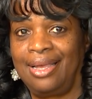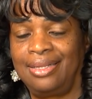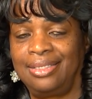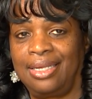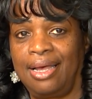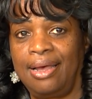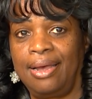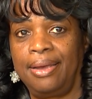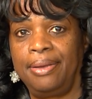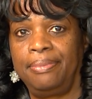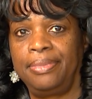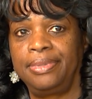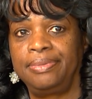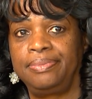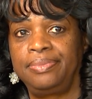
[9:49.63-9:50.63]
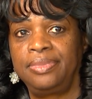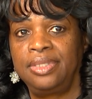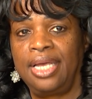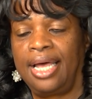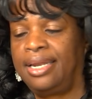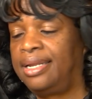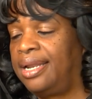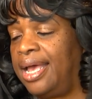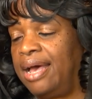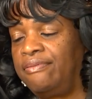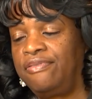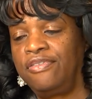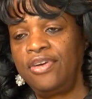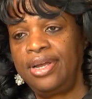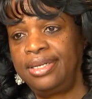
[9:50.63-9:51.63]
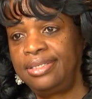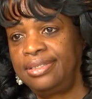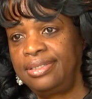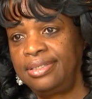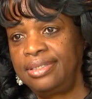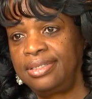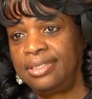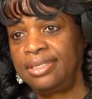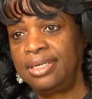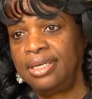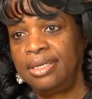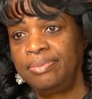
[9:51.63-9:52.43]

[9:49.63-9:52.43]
that time, I didn't have friends.